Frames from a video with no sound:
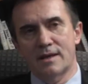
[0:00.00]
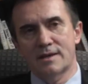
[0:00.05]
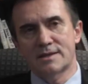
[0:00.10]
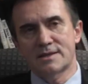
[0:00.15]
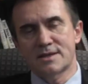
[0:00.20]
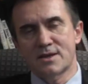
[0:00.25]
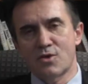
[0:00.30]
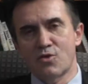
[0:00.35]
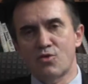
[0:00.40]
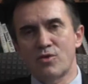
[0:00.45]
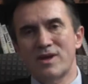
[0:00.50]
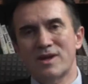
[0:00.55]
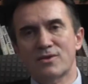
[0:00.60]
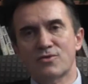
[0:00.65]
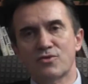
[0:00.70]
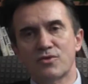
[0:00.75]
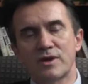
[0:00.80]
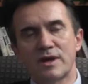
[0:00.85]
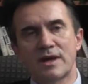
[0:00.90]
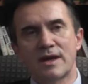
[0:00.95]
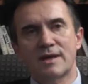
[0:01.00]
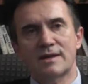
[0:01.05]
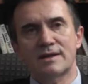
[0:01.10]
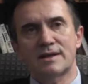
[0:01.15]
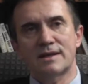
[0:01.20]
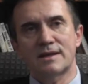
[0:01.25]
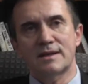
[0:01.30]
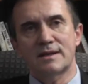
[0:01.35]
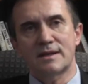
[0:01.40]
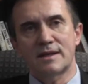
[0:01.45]
So we
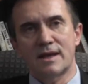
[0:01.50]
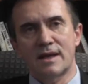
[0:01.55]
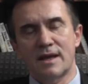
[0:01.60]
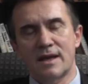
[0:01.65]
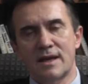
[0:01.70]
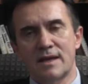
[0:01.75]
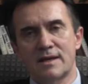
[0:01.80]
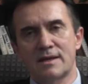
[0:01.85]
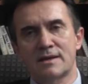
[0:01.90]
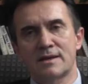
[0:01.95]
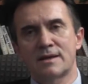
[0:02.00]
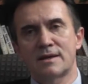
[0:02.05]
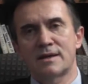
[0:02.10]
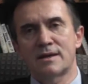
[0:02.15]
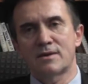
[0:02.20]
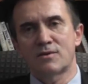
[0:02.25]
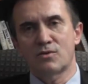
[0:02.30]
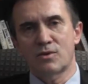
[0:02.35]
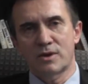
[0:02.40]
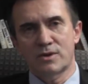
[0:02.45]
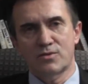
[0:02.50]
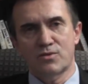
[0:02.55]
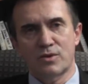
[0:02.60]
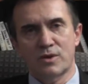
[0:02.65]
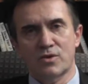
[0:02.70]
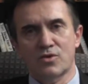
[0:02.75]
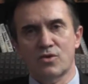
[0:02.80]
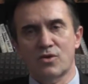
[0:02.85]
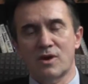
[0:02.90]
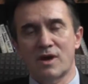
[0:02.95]
created what
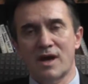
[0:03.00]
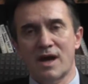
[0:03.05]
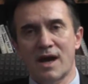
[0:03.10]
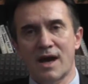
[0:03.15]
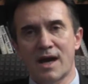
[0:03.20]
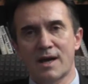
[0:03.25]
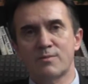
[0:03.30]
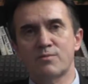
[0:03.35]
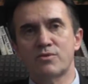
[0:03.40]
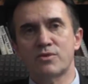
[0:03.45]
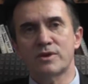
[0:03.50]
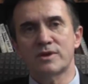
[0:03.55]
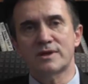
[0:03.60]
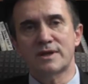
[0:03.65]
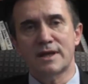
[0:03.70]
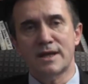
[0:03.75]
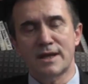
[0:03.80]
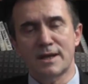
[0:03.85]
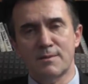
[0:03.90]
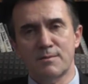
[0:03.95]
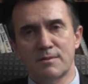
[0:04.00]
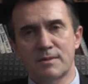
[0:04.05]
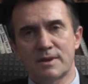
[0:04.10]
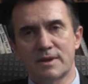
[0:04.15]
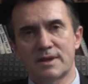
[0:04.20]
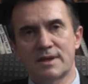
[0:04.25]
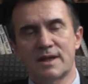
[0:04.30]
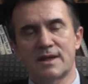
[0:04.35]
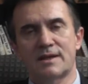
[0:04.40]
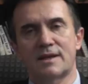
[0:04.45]
we call a hybrid team
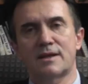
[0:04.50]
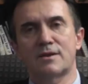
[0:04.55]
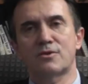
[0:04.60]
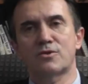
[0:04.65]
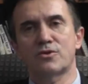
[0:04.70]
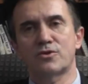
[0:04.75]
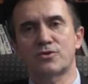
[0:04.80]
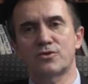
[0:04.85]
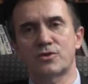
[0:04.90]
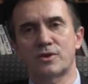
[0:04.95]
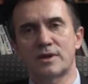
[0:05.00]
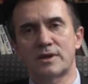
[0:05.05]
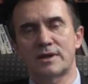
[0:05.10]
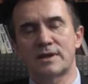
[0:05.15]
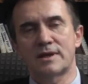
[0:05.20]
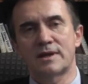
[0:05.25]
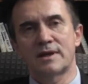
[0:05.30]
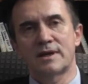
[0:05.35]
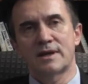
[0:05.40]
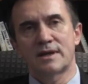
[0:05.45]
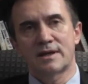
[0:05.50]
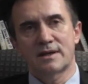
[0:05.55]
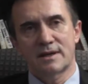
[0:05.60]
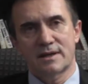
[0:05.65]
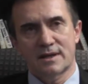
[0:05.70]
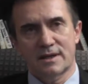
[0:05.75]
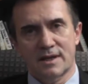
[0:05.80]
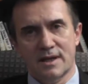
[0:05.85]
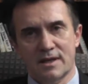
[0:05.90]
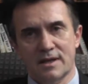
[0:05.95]
that included
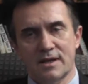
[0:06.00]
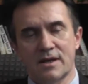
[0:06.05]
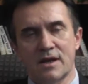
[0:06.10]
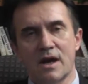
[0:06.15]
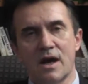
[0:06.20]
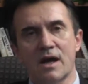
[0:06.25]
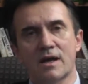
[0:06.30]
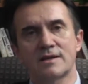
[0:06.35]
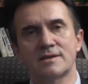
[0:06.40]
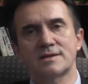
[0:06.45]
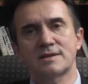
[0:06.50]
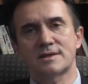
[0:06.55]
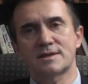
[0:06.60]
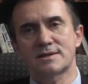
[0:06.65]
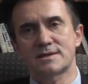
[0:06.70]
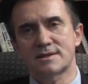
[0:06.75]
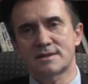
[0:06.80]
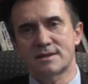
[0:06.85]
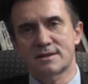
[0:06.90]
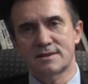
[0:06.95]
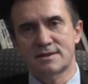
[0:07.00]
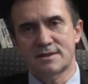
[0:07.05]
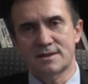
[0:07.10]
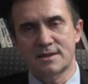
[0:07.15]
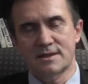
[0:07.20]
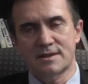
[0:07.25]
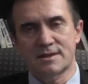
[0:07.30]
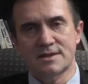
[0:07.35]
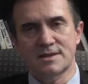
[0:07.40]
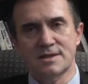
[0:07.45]
cardiologists,
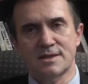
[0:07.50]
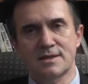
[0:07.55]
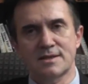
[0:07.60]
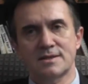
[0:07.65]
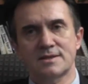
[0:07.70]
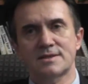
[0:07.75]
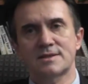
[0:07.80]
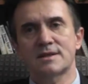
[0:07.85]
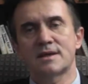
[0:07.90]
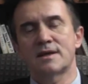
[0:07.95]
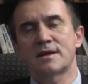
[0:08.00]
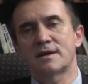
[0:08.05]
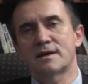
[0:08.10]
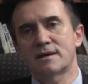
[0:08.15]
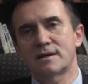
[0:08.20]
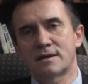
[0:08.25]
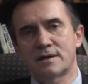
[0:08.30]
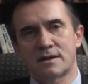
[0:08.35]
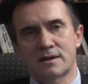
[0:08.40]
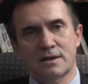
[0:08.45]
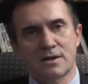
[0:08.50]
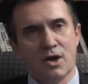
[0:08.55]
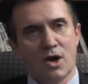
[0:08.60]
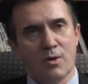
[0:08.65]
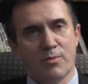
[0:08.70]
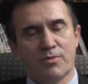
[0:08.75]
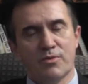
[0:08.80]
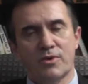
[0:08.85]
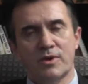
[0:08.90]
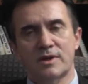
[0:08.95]
surgeons,
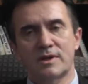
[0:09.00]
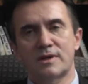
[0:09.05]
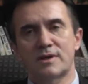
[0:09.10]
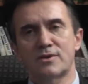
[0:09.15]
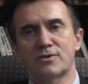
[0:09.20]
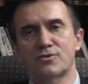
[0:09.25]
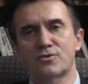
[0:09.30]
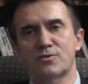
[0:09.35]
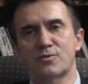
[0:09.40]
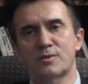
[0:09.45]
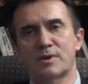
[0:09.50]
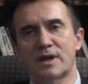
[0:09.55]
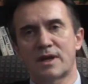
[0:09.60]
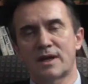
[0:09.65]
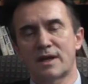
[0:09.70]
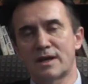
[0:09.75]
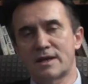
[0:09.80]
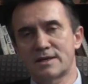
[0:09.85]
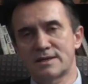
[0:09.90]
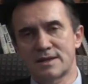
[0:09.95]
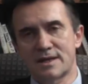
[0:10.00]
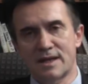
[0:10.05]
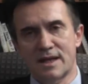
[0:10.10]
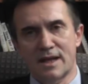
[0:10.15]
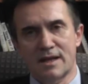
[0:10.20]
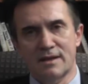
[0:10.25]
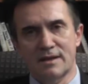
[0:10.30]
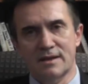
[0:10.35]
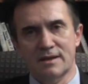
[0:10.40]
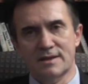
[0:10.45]
operating room technician
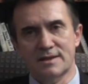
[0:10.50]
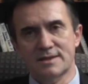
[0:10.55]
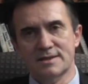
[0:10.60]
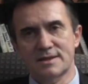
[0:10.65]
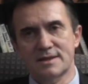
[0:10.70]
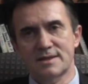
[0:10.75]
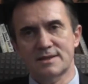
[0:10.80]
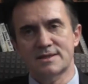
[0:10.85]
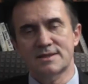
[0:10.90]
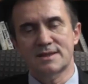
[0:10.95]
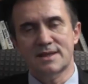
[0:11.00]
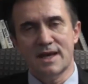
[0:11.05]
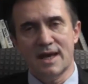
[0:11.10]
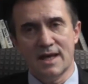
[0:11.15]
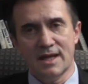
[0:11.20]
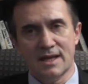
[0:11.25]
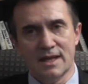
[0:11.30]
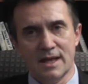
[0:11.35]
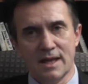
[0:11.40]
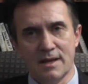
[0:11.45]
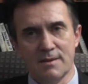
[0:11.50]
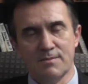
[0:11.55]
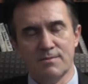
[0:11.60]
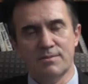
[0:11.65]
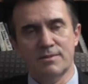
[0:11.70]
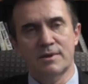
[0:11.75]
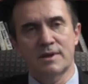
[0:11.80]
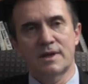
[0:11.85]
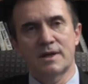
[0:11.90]
and nurses, cath lab